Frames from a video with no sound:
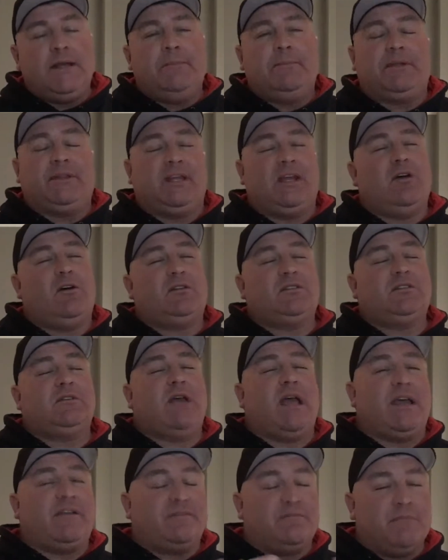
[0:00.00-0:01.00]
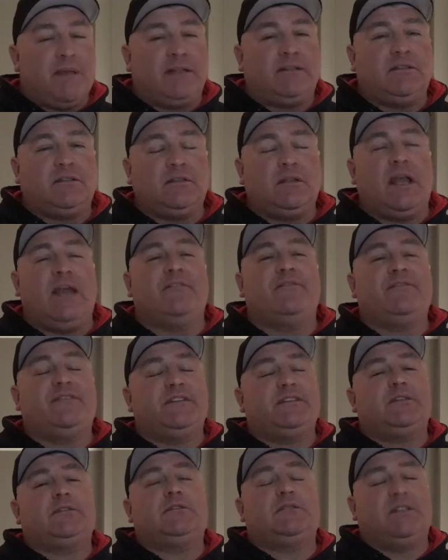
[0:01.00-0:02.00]
but they also have mental and
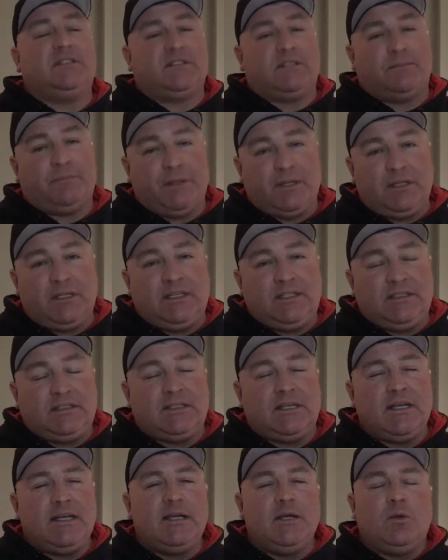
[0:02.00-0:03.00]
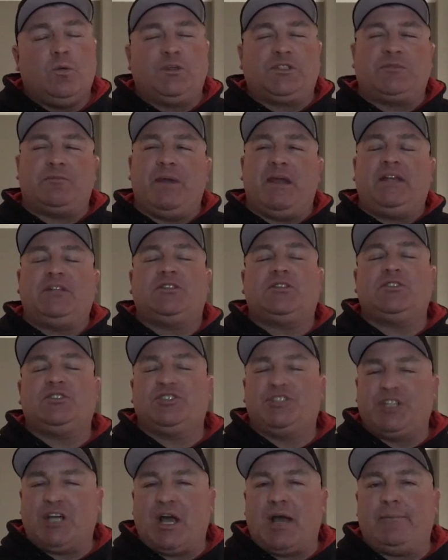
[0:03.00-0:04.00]
physical disabilities, which makes her
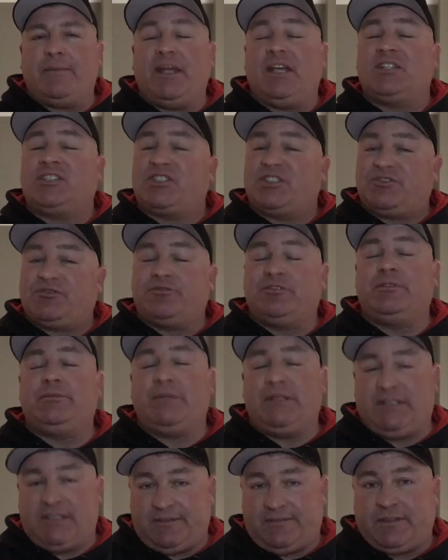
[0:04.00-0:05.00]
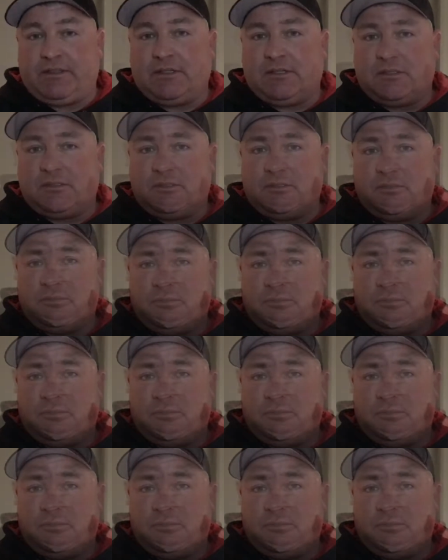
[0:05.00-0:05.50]
job extremely difficult.